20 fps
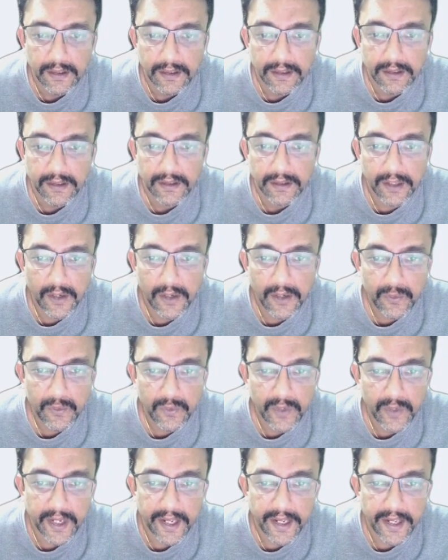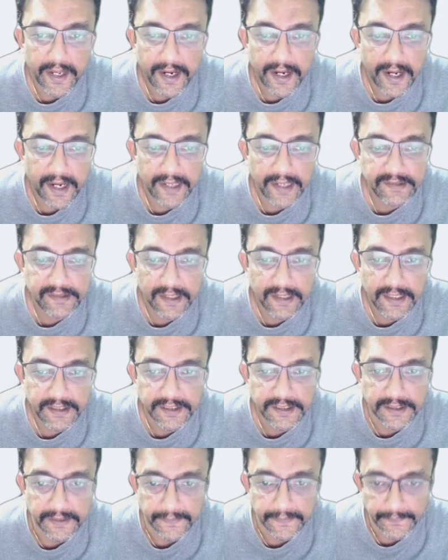Now, era isolation.
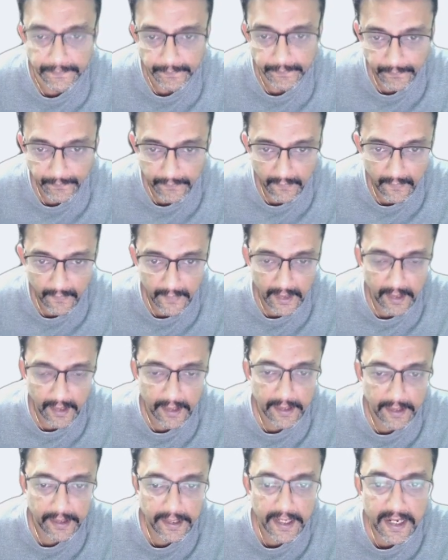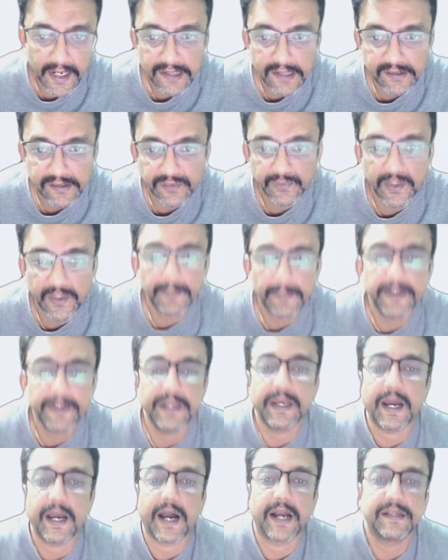Eras will be
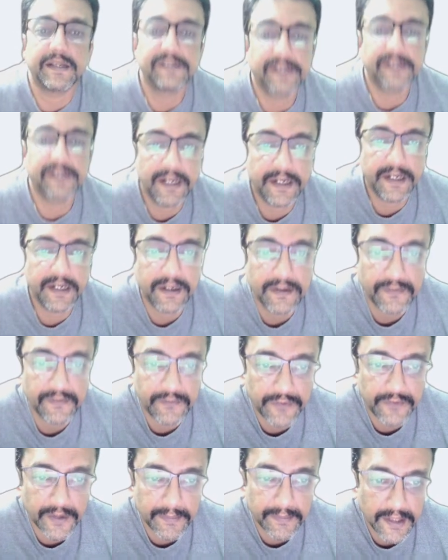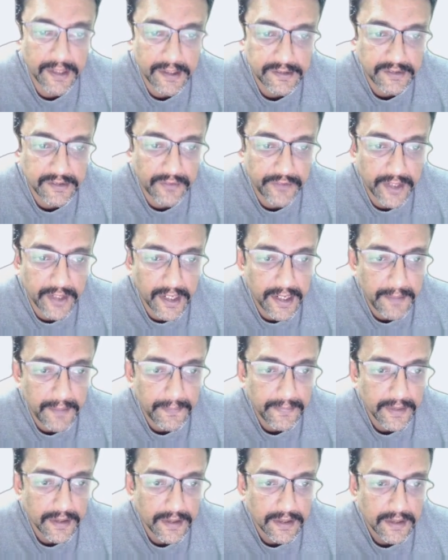isolated from the rest of the game,
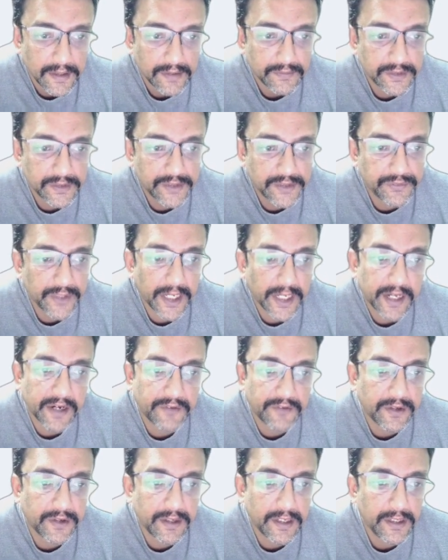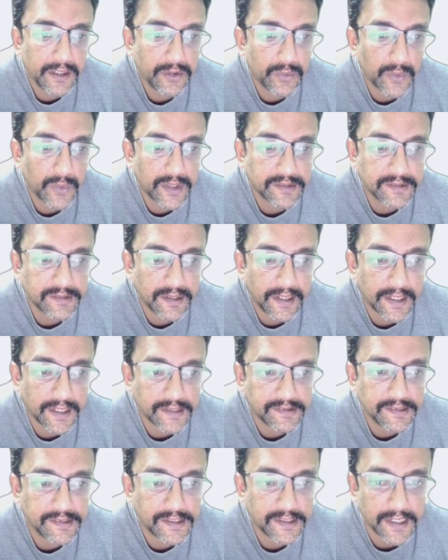which we are referring to as a legacy
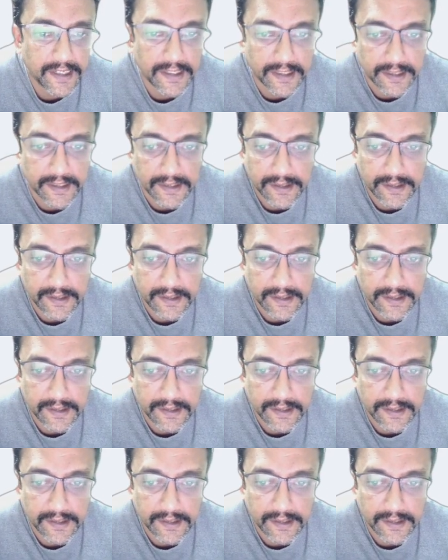content.